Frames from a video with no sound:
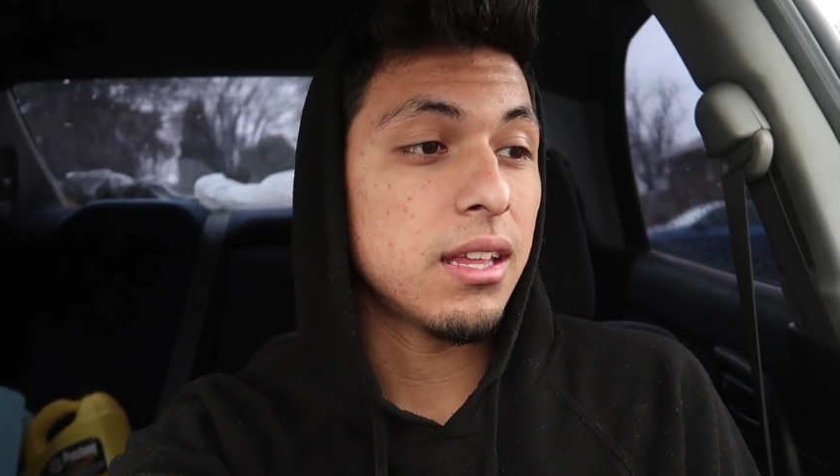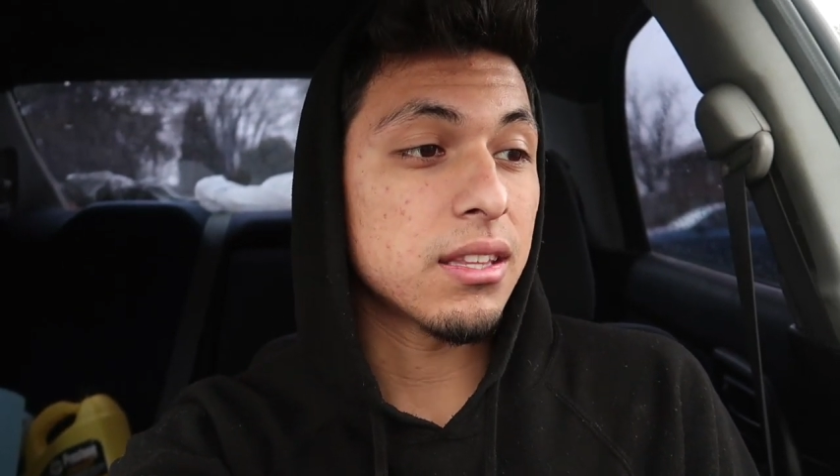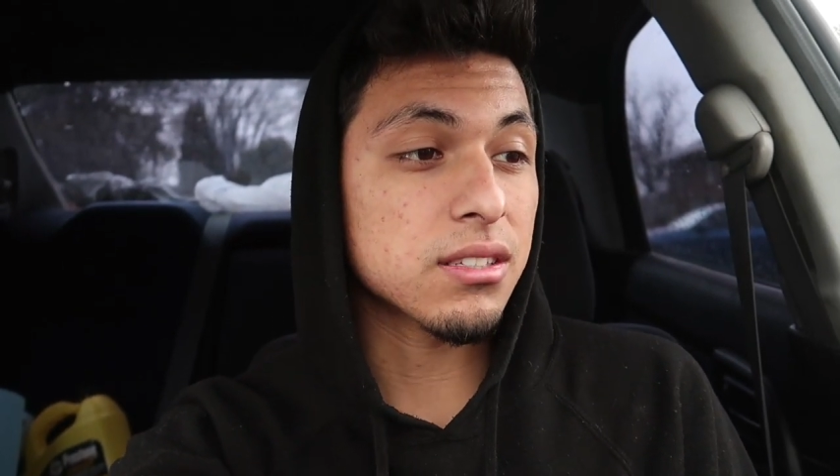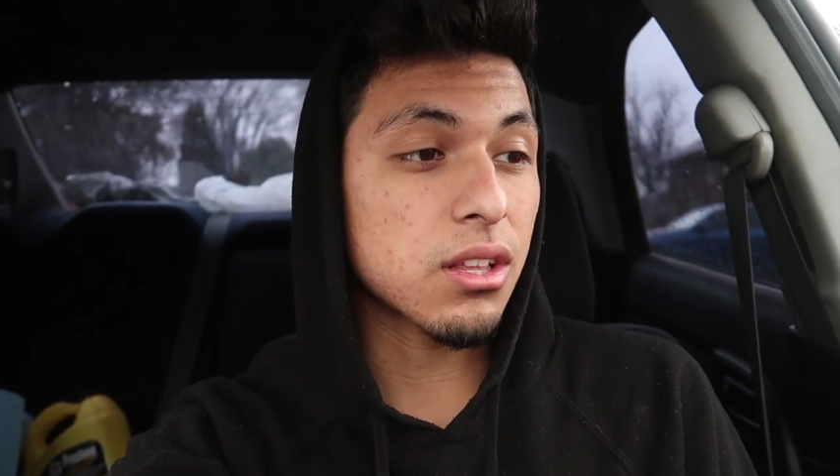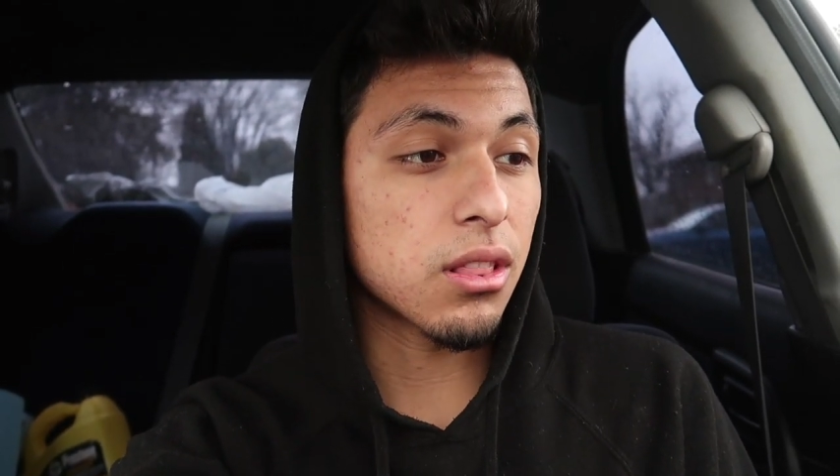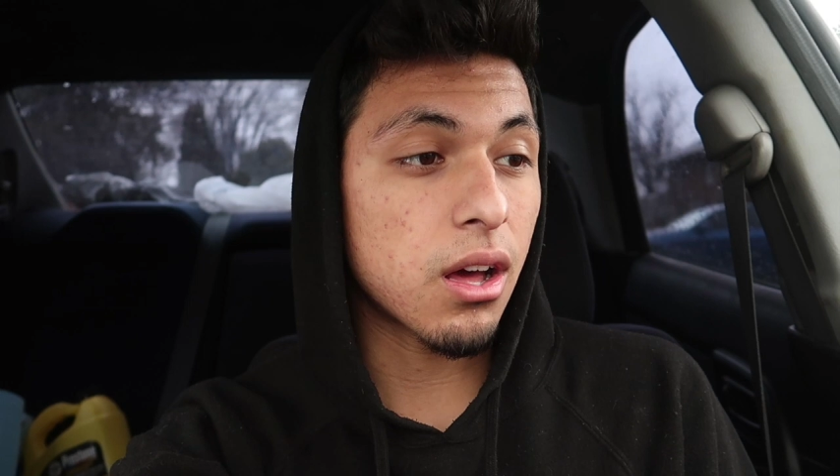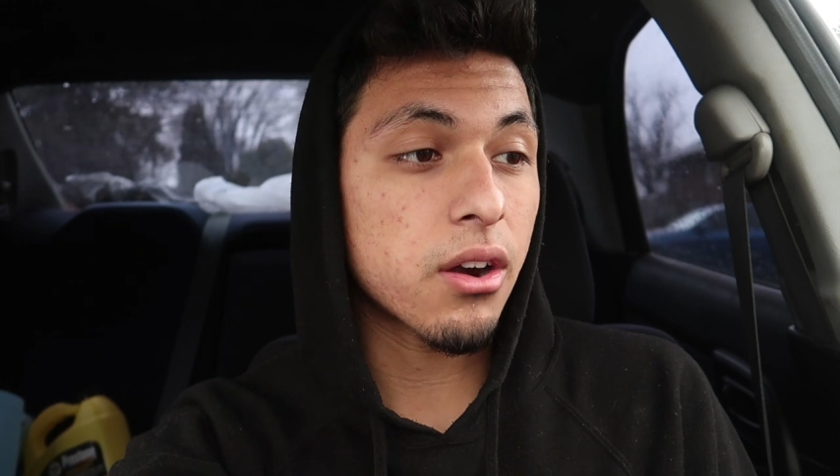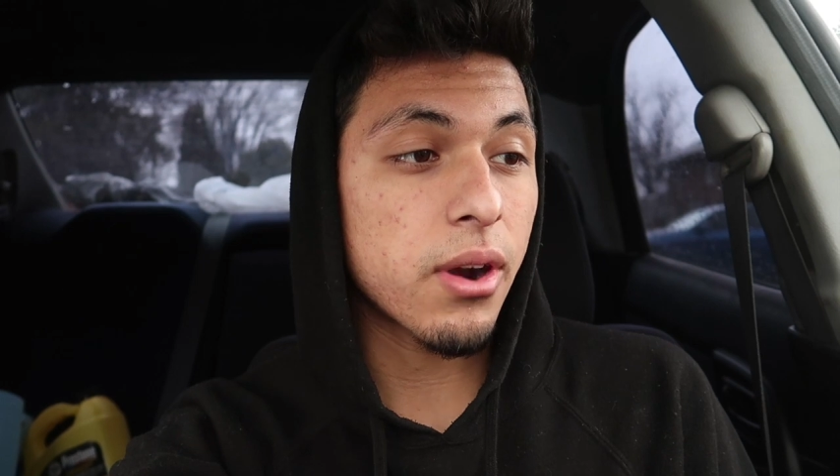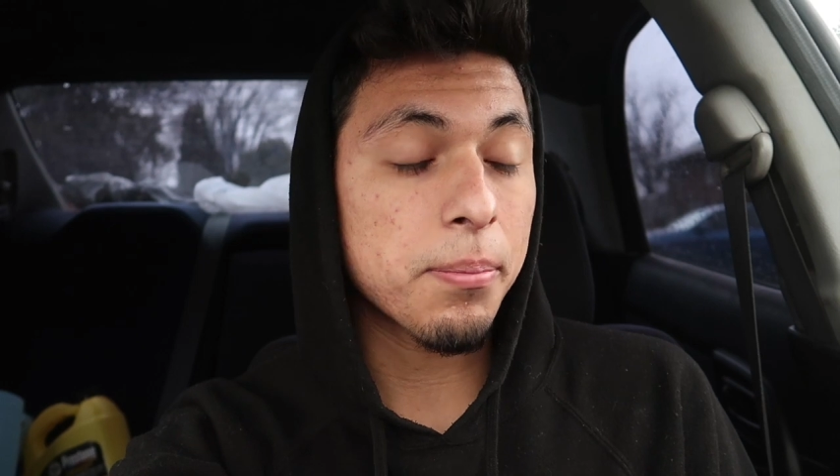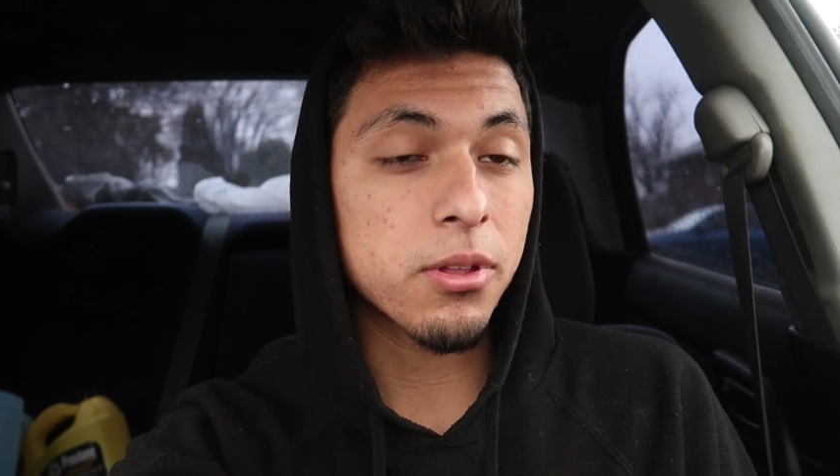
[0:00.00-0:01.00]
There's a lot
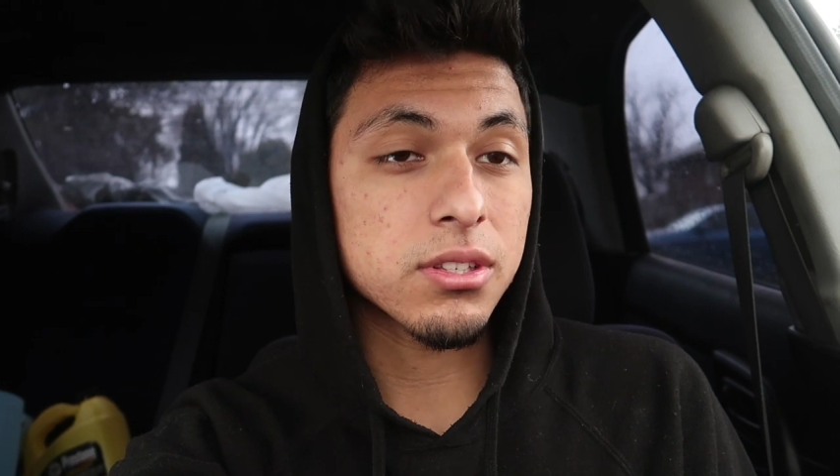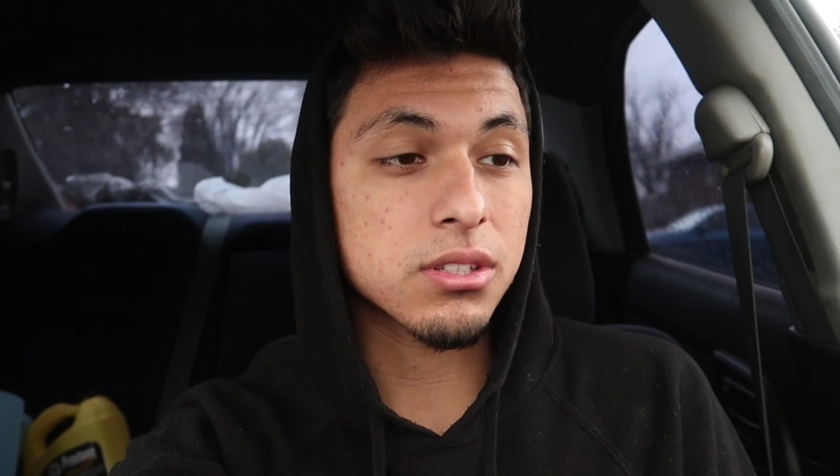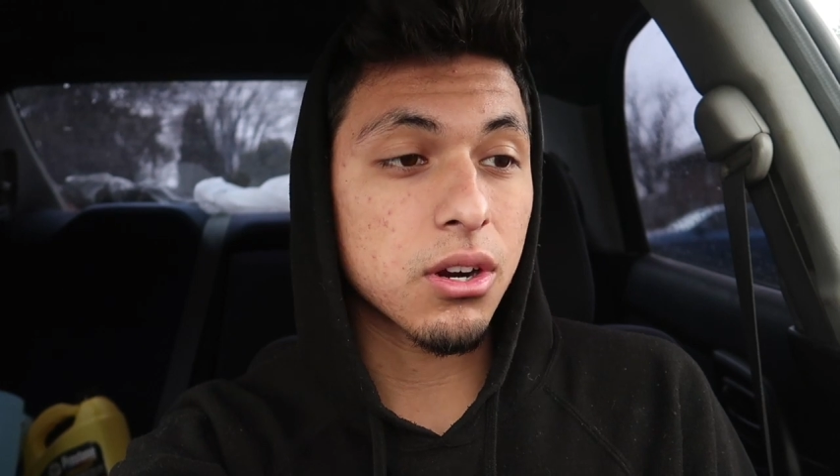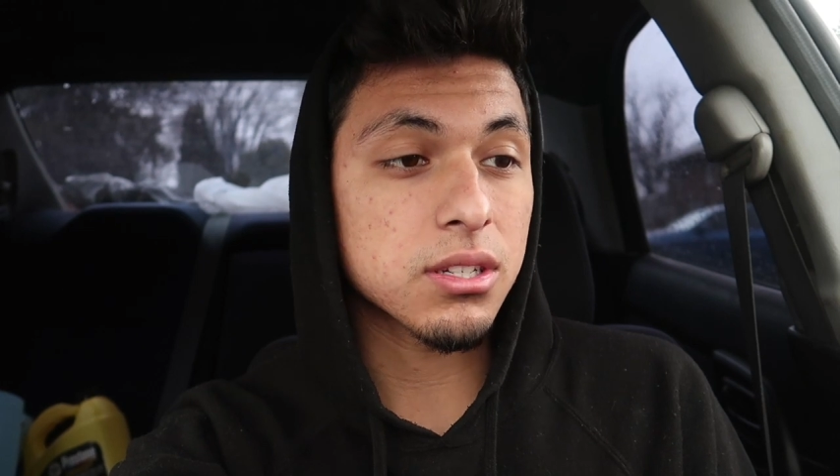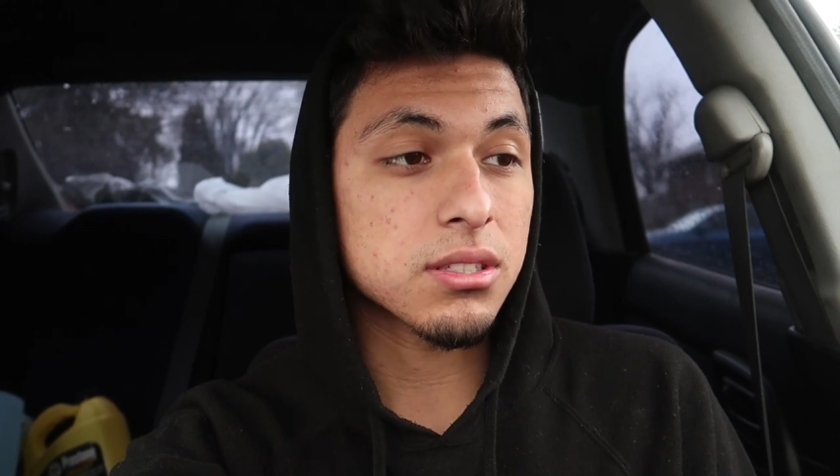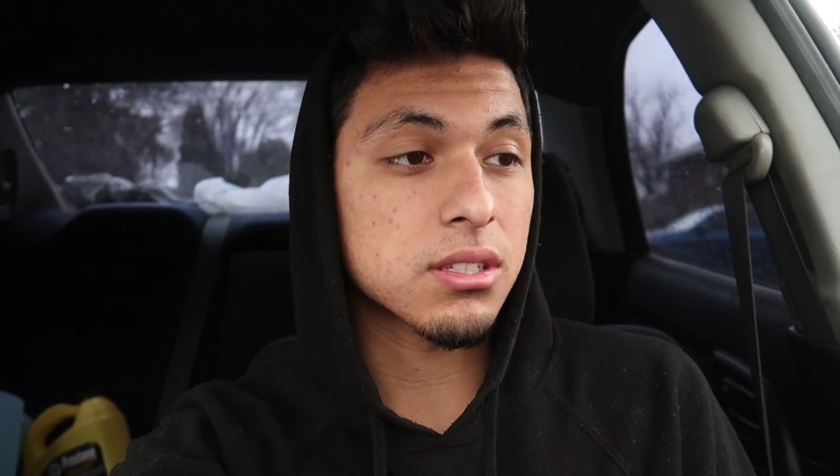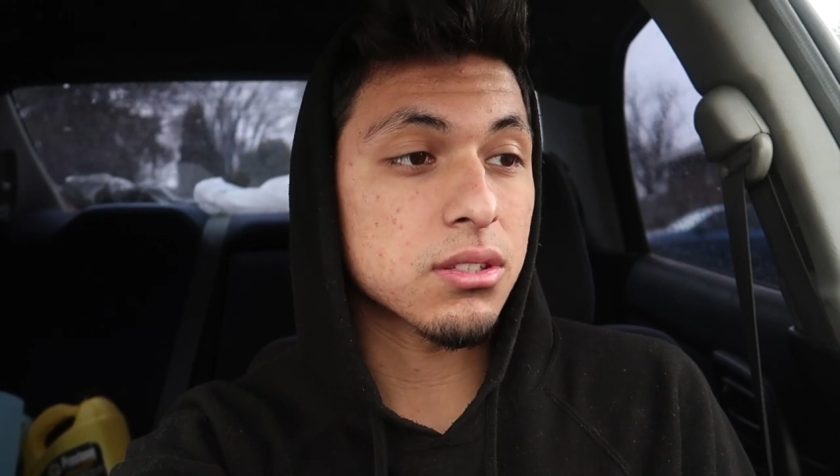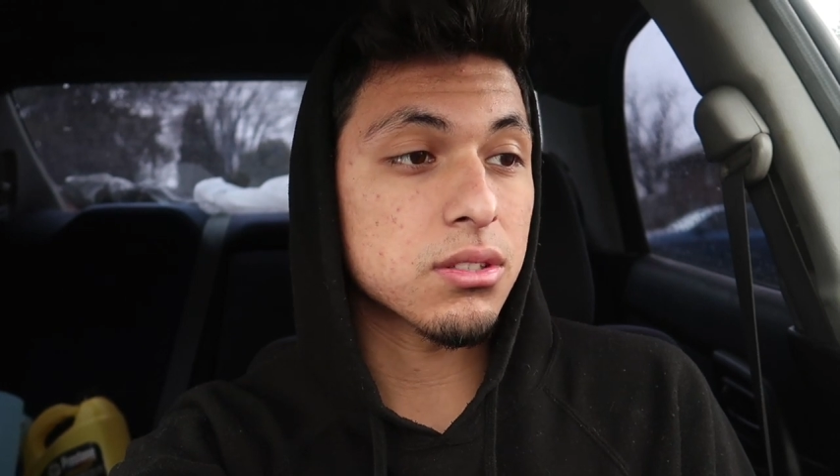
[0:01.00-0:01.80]
of wrap on this car still,